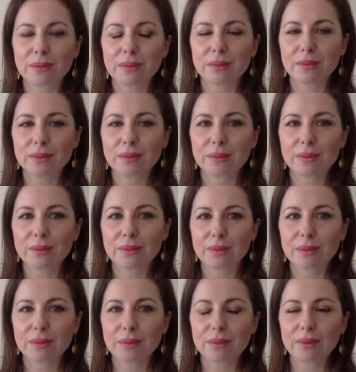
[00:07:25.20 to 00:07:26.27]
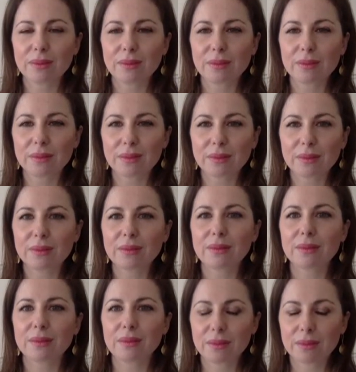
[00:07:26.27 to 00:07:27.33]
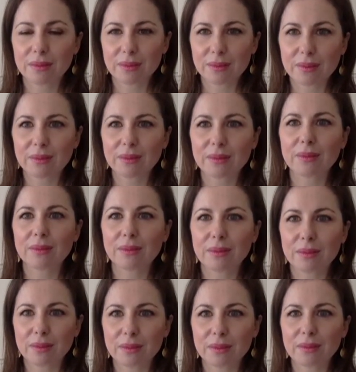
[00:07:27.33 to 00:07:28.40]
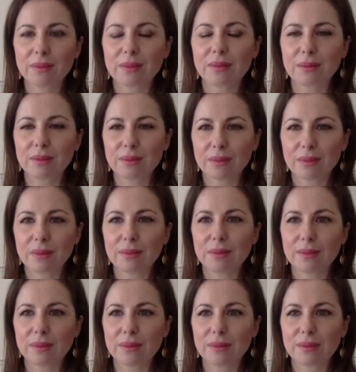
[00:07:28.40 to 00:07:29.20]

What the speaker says: No words are spoken by the person on screen.